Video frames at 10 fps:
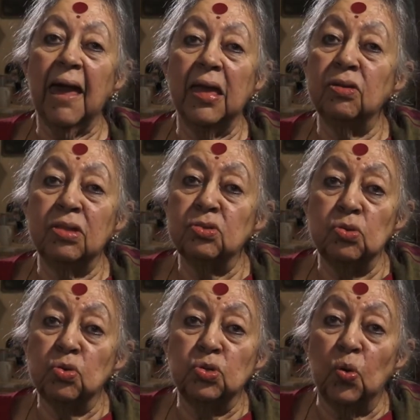you, there's
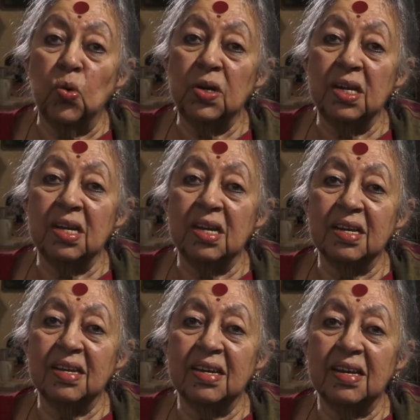no tone in it.
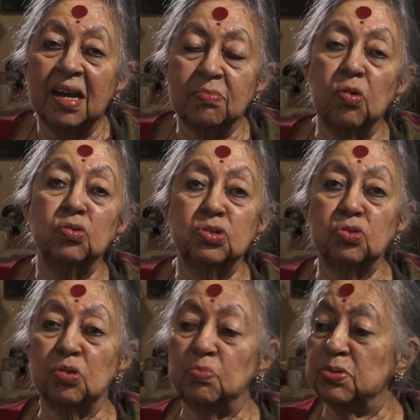At most, you
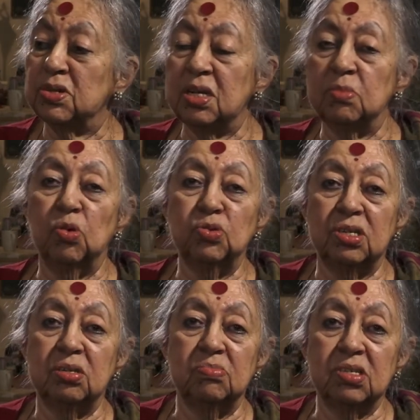can put an
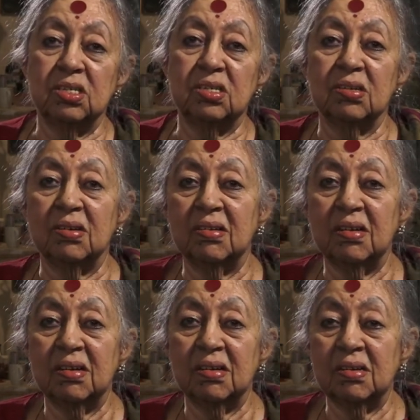emoji which uh,
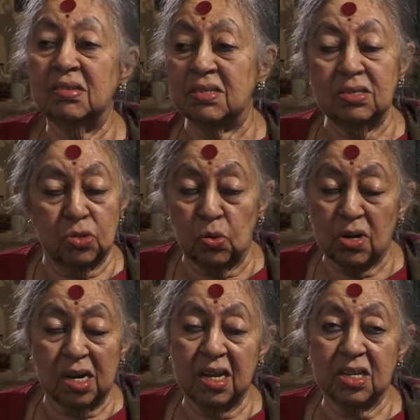isn't
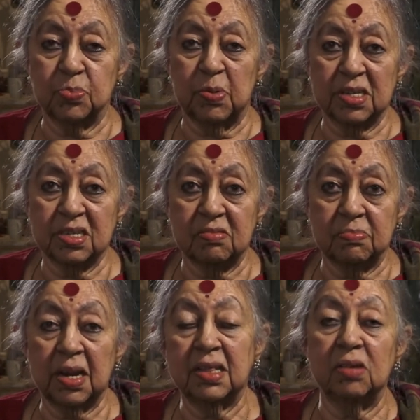totally expressive,
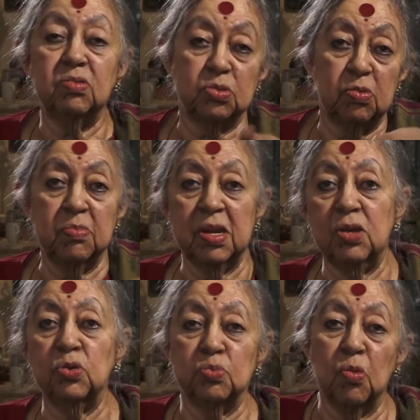but I think which women
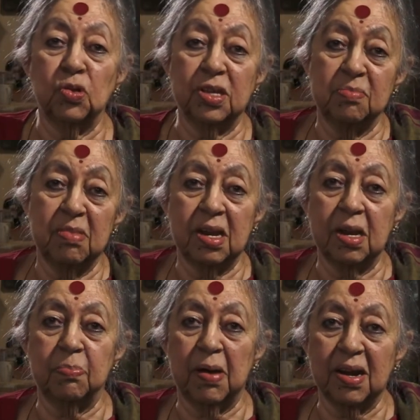use more than men,
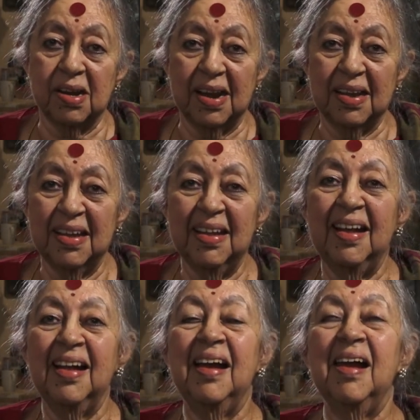apparently.
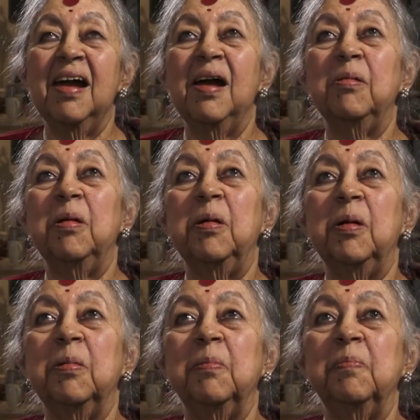
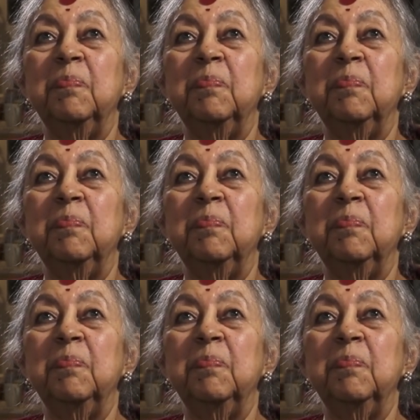Uh,